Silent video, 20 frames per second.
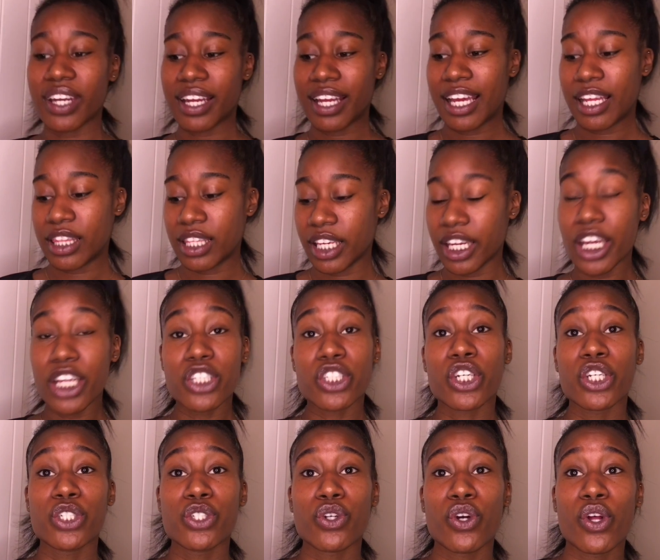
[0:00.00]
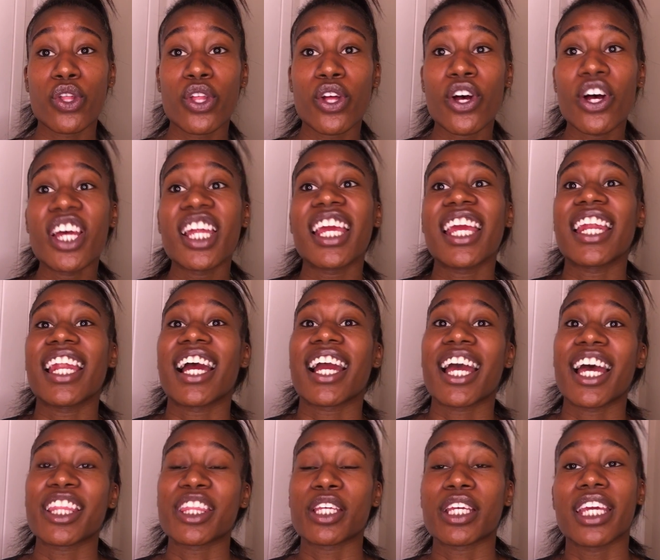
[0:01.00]
I got the edge control on and I
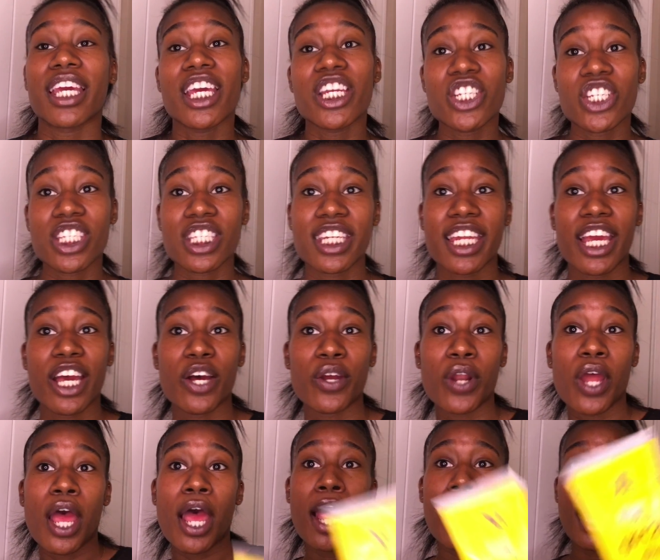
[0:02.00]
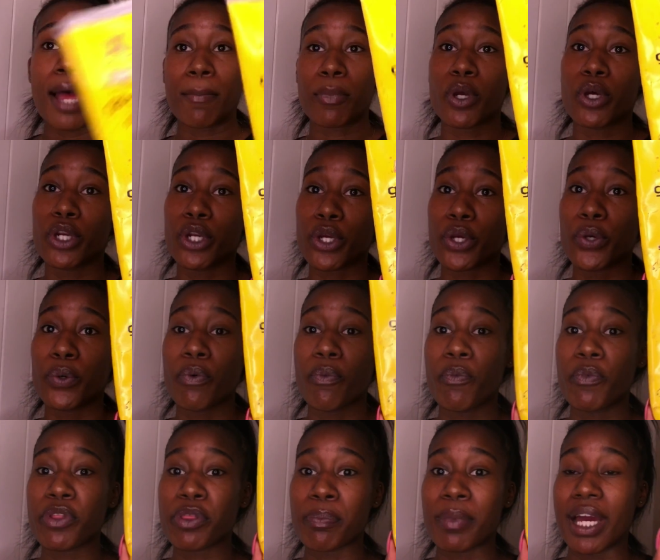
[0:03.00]
got the edges down. I'm gonna go in
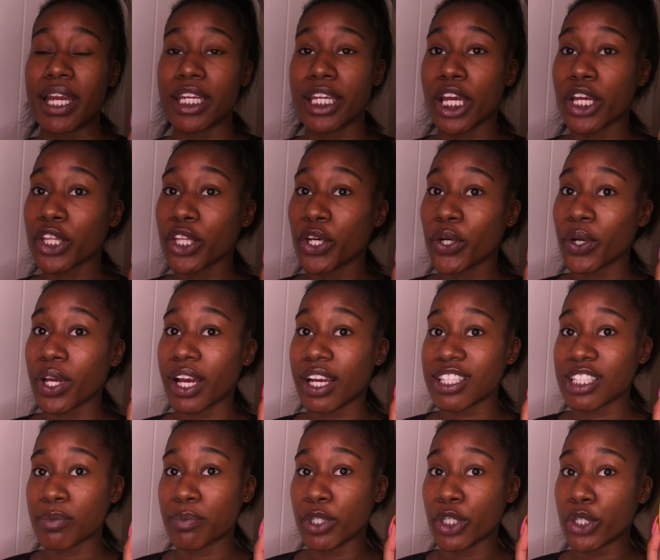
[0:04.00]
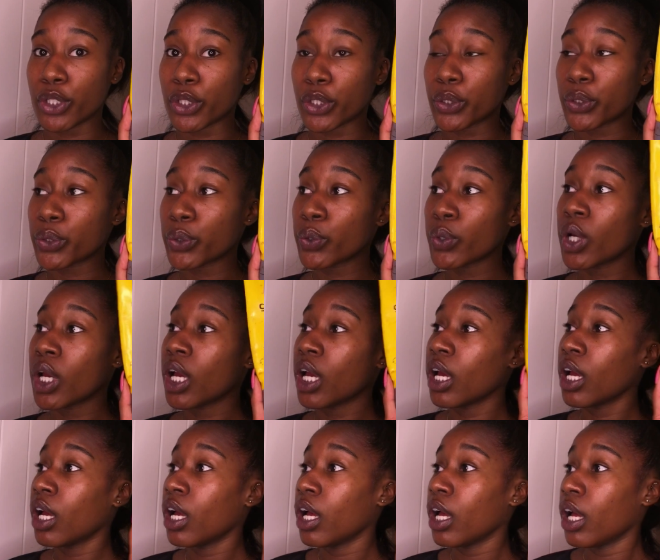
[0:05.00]
with my yellow Got To Be glue.
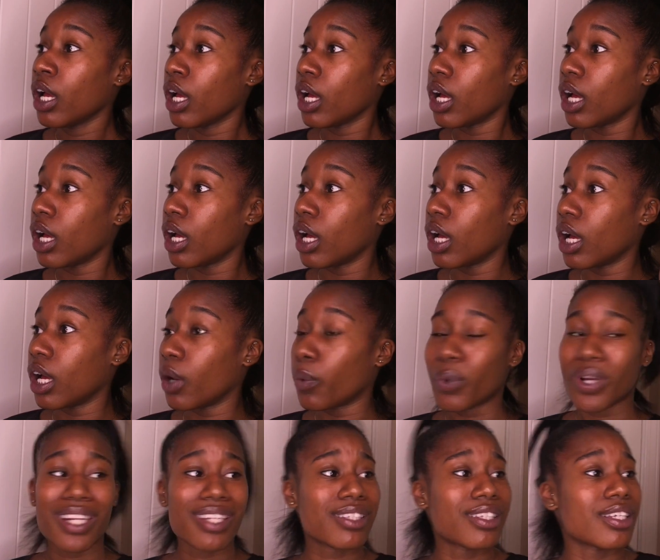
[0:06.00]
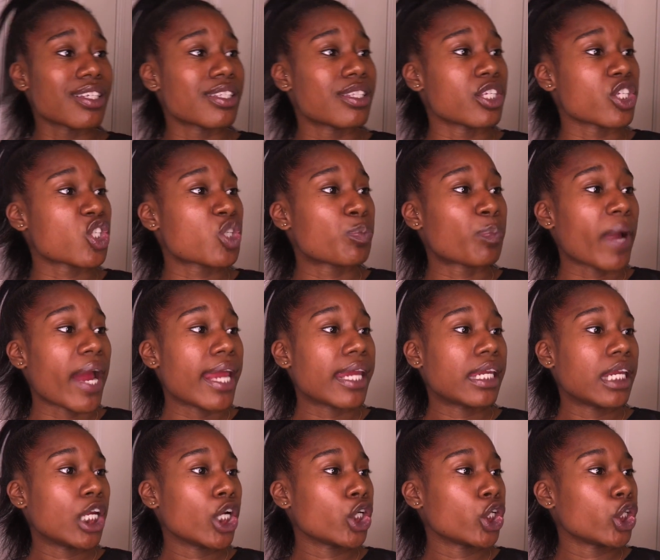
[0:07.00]
What is this? The
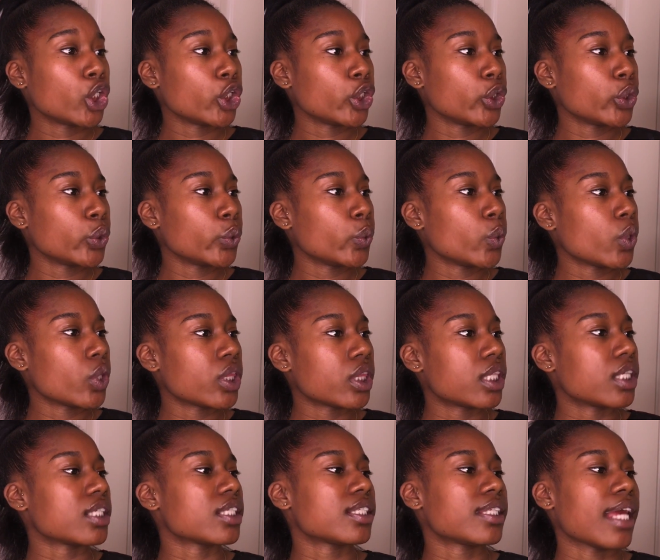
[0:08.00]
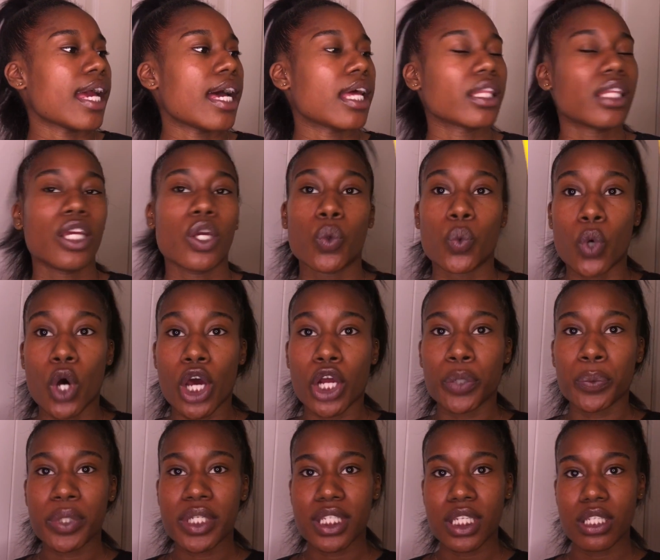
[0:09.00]
spiking glue, the styling water
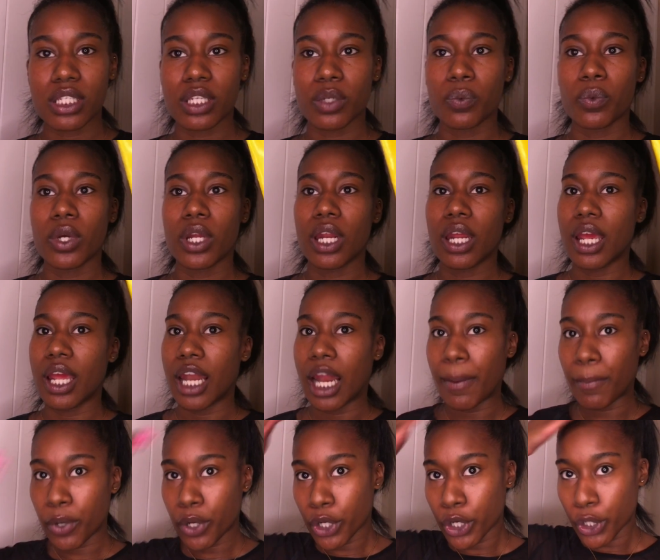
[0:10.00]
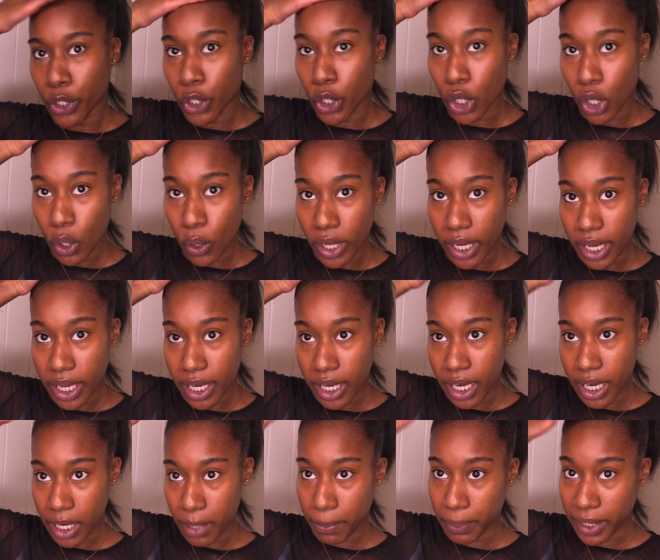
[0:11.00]
resistant one, and I'm gonna go ahead
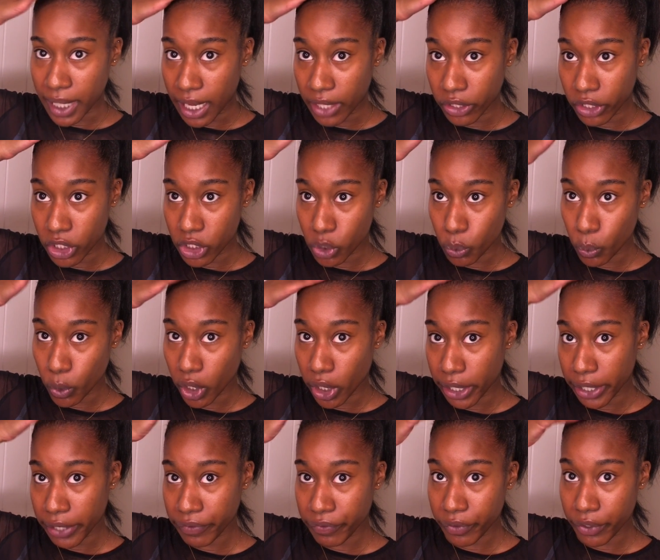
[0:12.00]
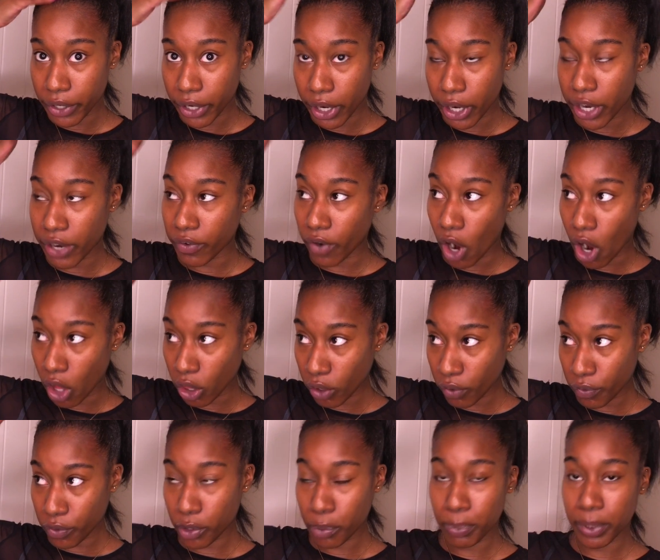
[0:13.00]
and apply this wherever, all
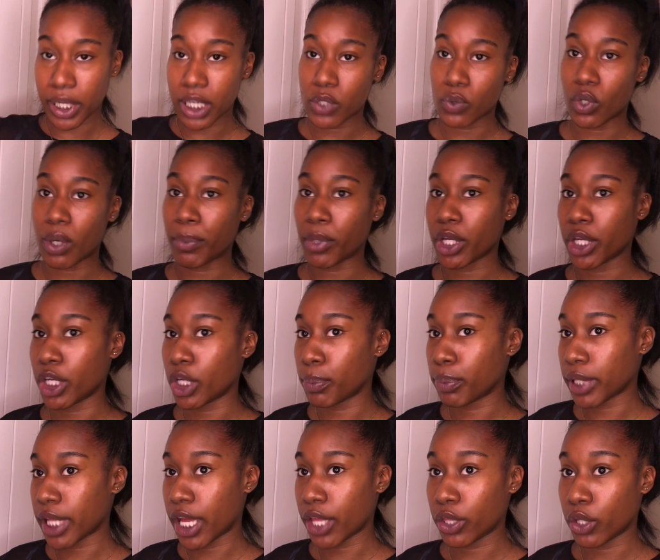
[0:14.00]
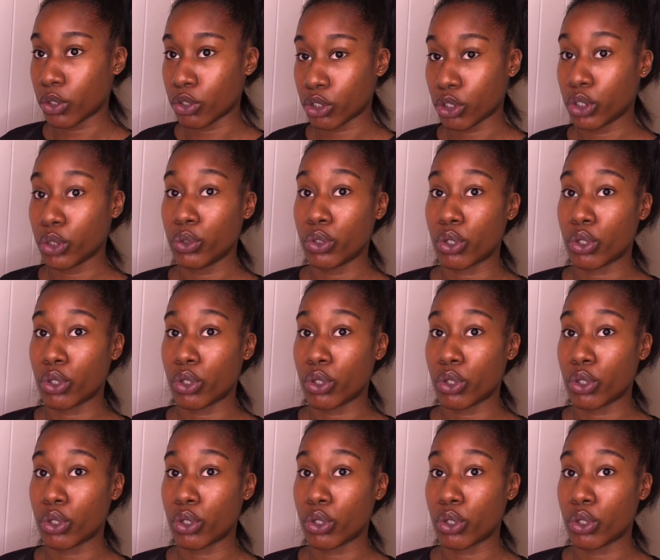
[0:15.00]
over the place where I'm gonna glue